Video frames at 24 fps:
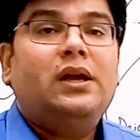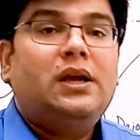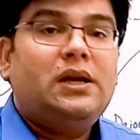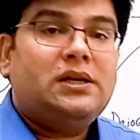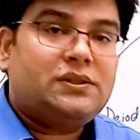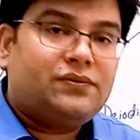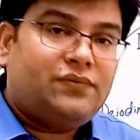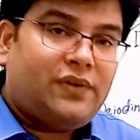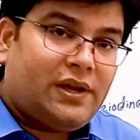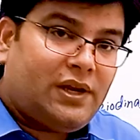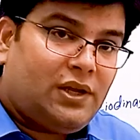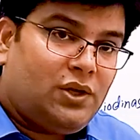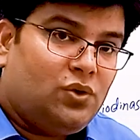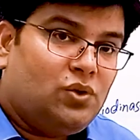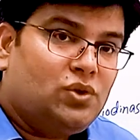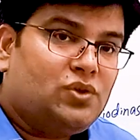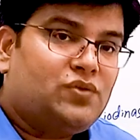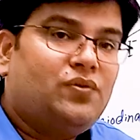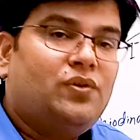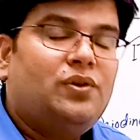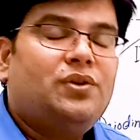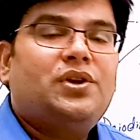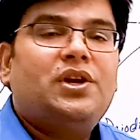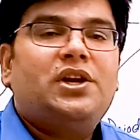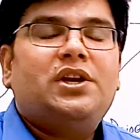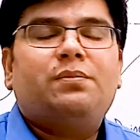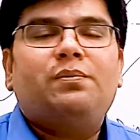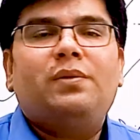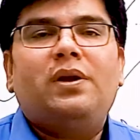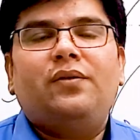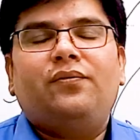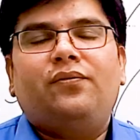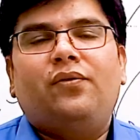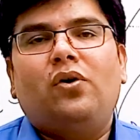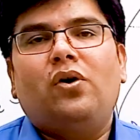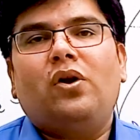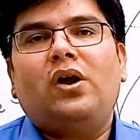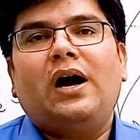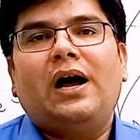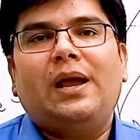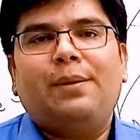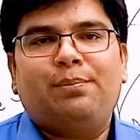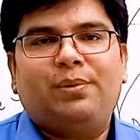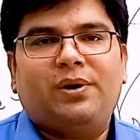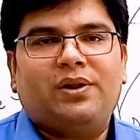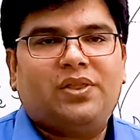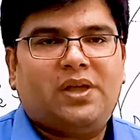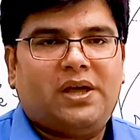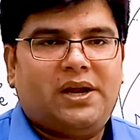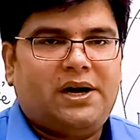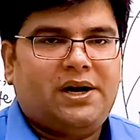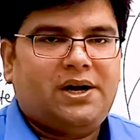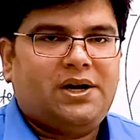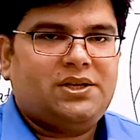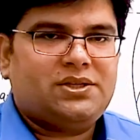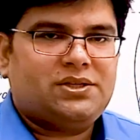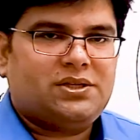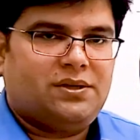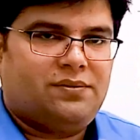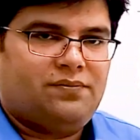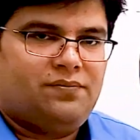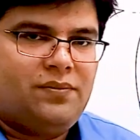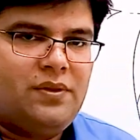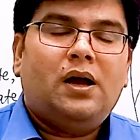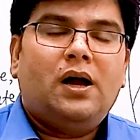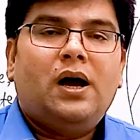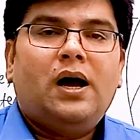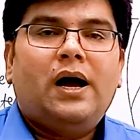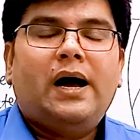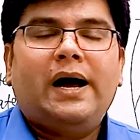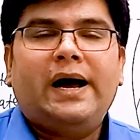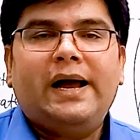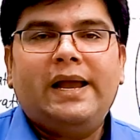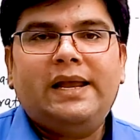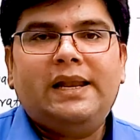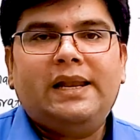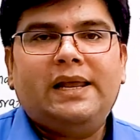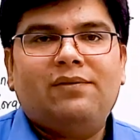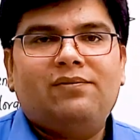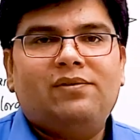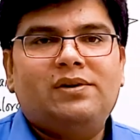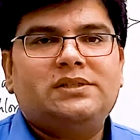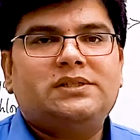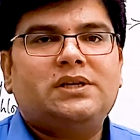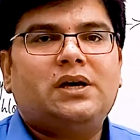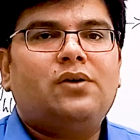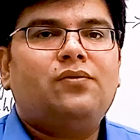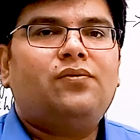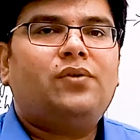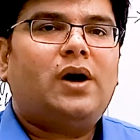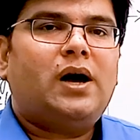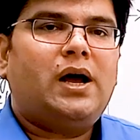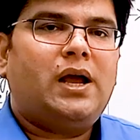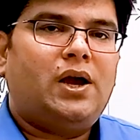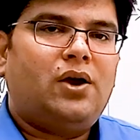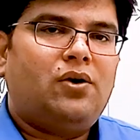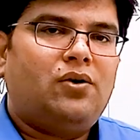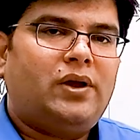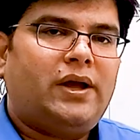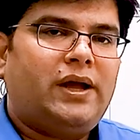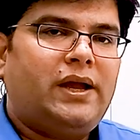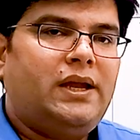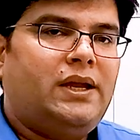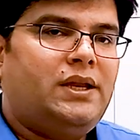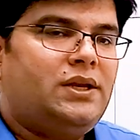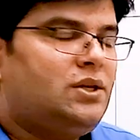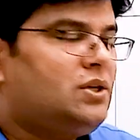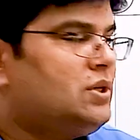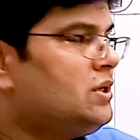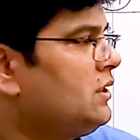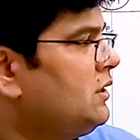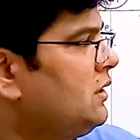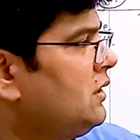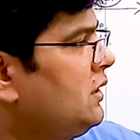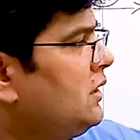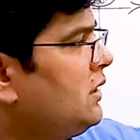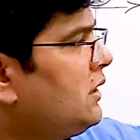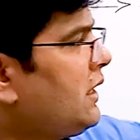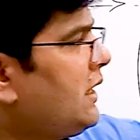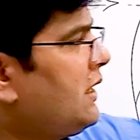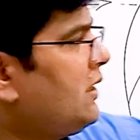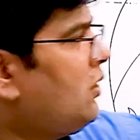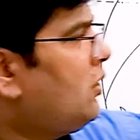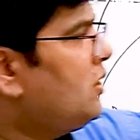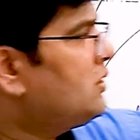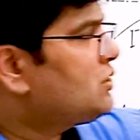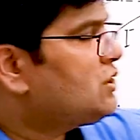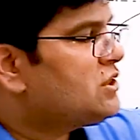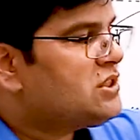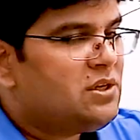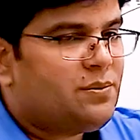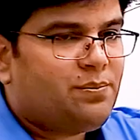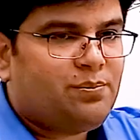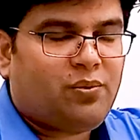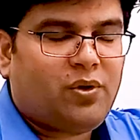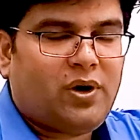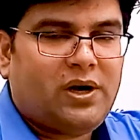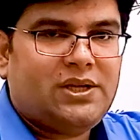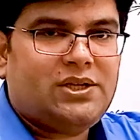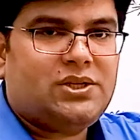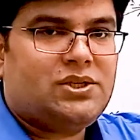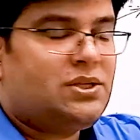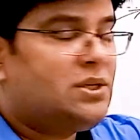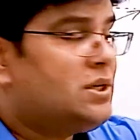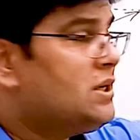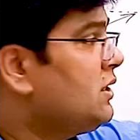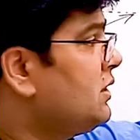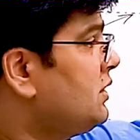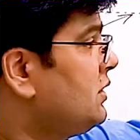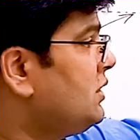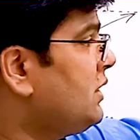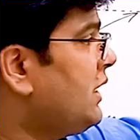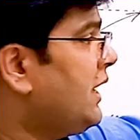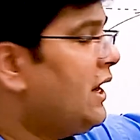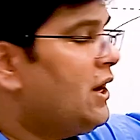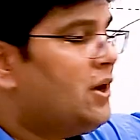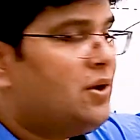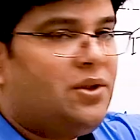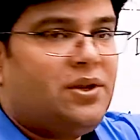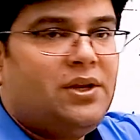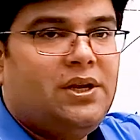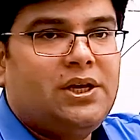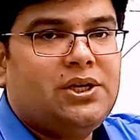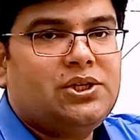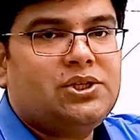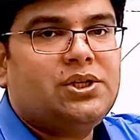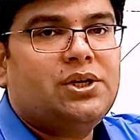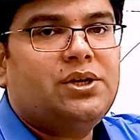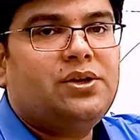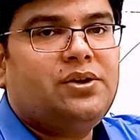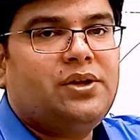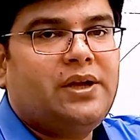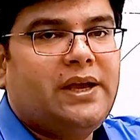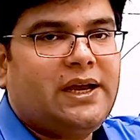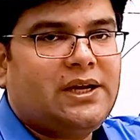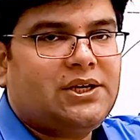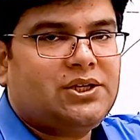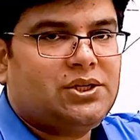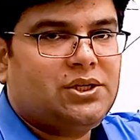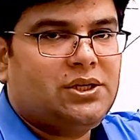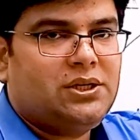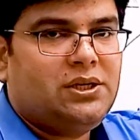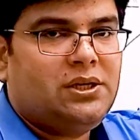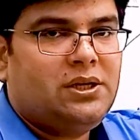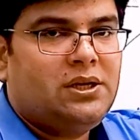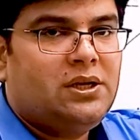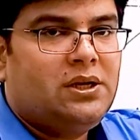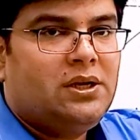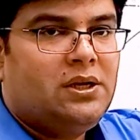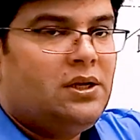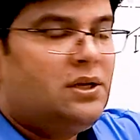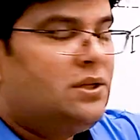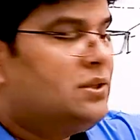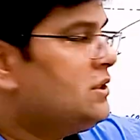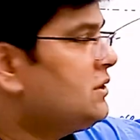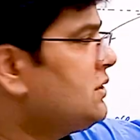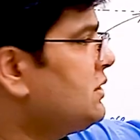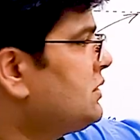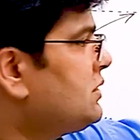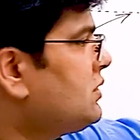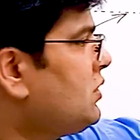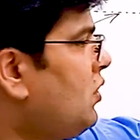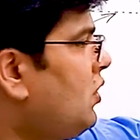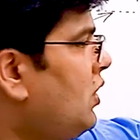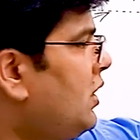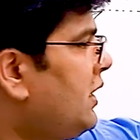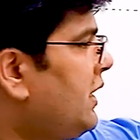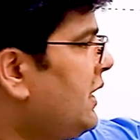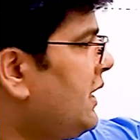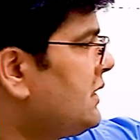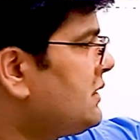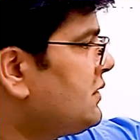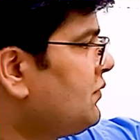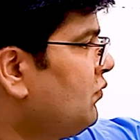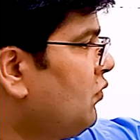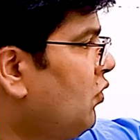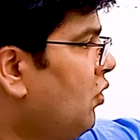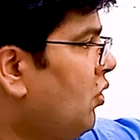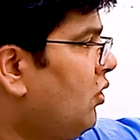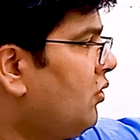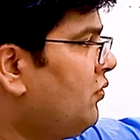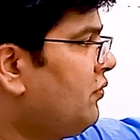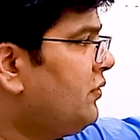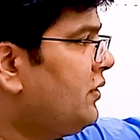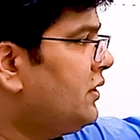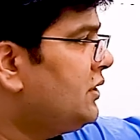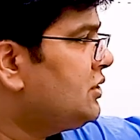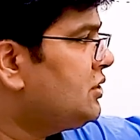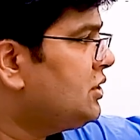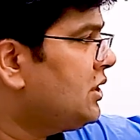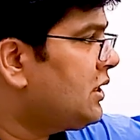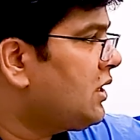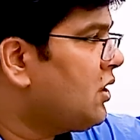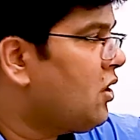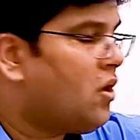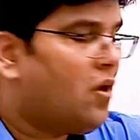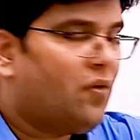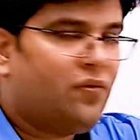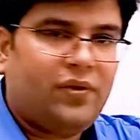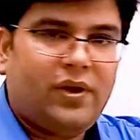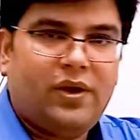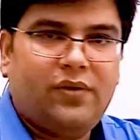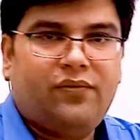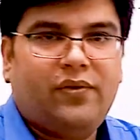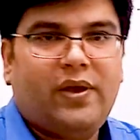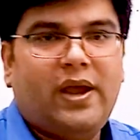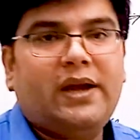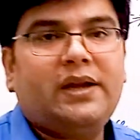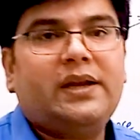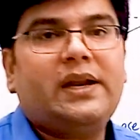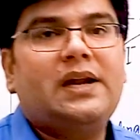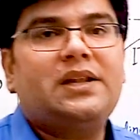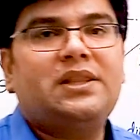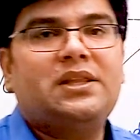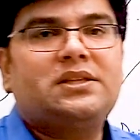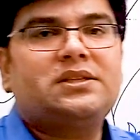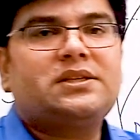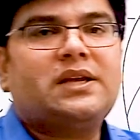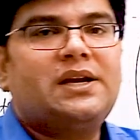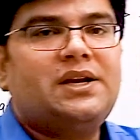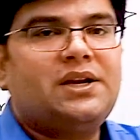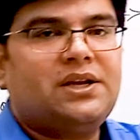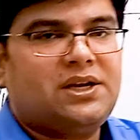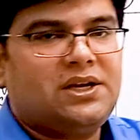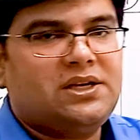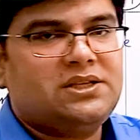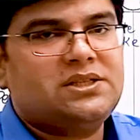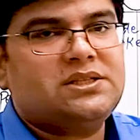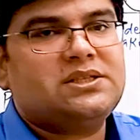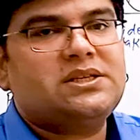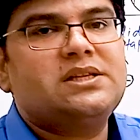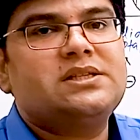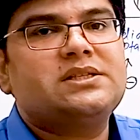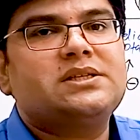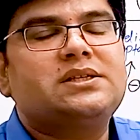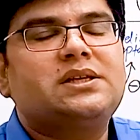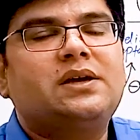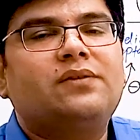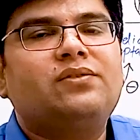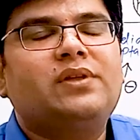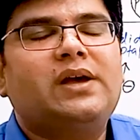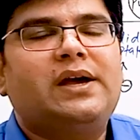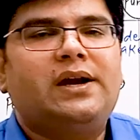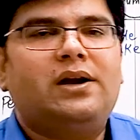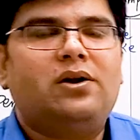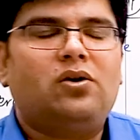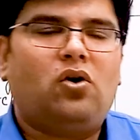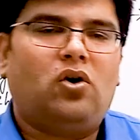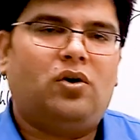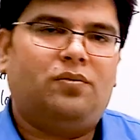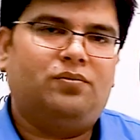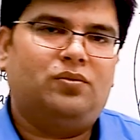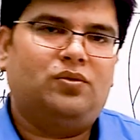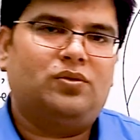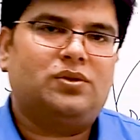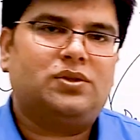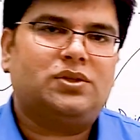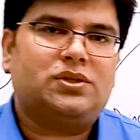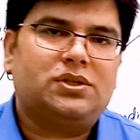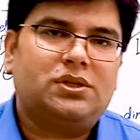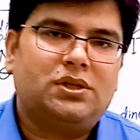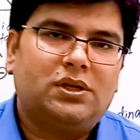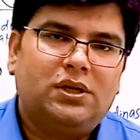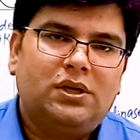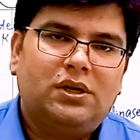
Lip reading: It's very useful treatment for hyperthyroidism. High levels of iodide can also suppress the iodination reaction. This is called as Wolff-Chaikoff effect, and this can decrease the synthesis of thyroid hormones.